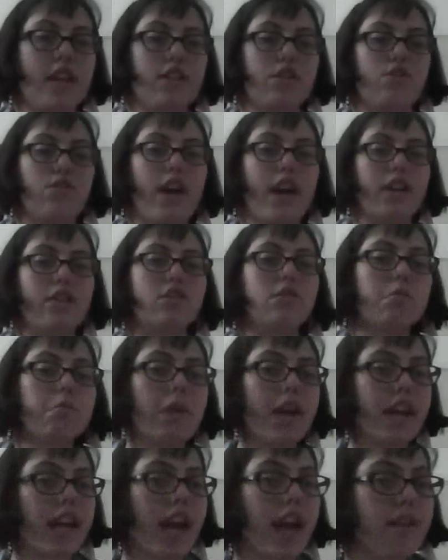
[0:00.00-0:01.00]
and try to
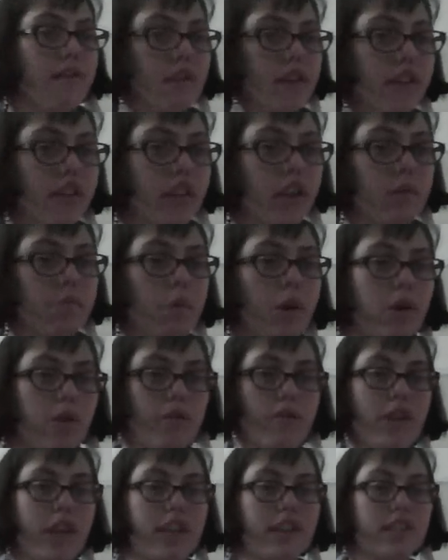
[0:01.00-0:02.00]
make everything
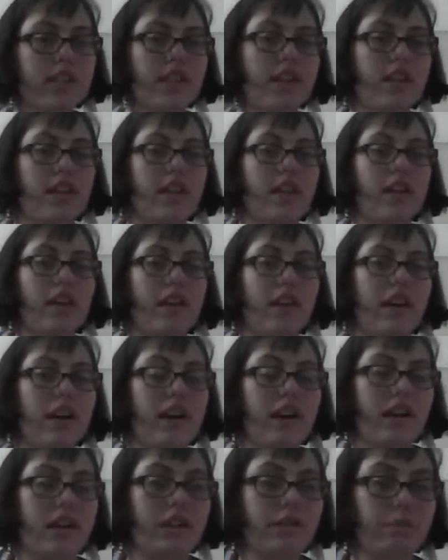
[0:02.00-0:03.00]
perfect.
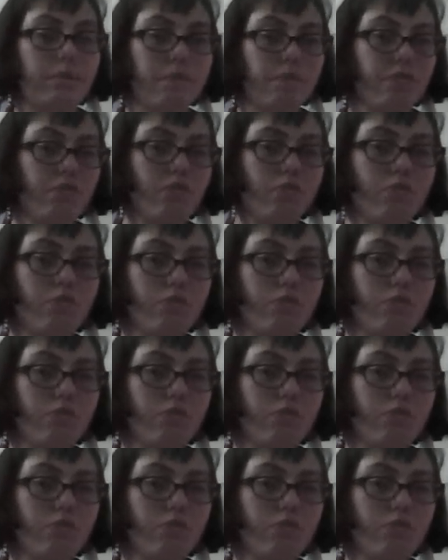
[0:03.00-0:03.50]
That